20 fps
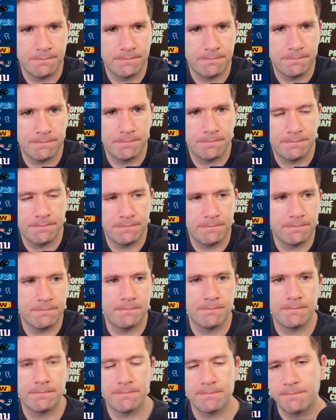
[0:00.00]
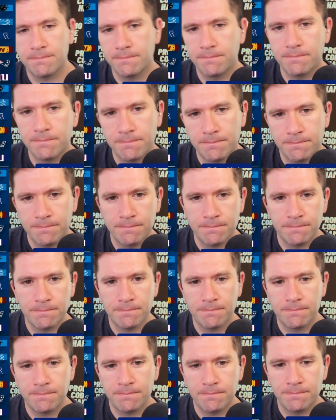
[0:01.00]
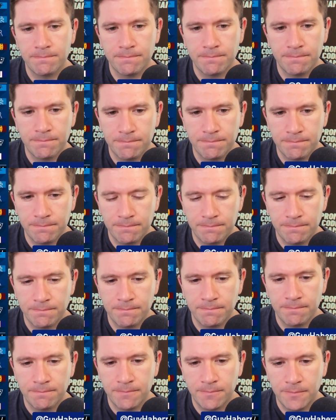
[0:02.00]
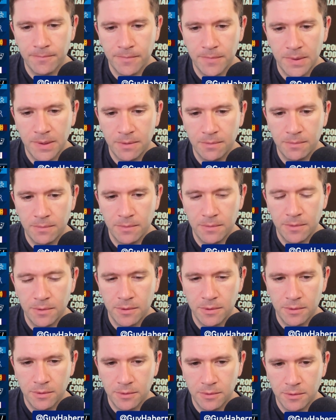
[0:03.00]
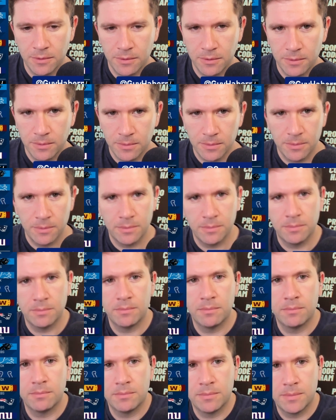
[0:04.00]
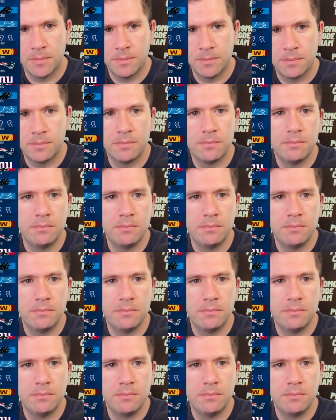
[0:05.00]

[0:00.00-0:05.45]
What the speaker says: (silent)